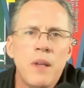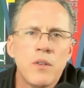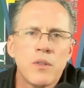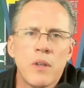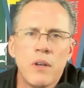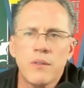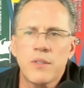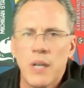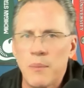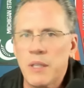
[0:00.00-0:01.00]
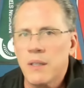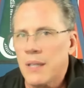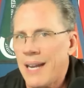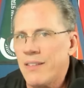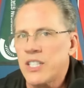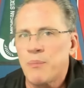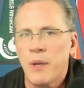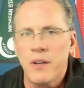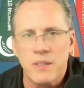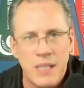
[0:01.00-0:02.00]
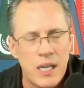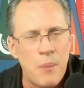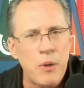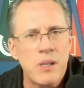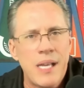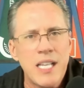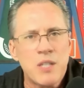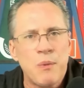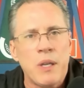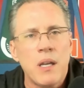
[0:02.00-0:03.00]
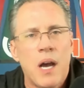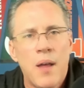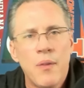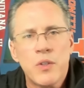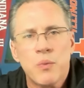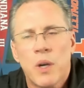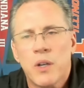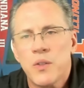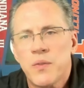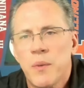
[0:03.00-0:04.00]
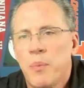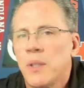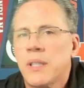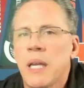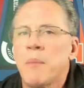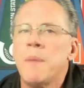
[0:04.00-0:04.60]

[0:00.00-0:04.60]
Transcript: So there's something, a lot of experience, a lot of upperclassmen on this Rutgers football team.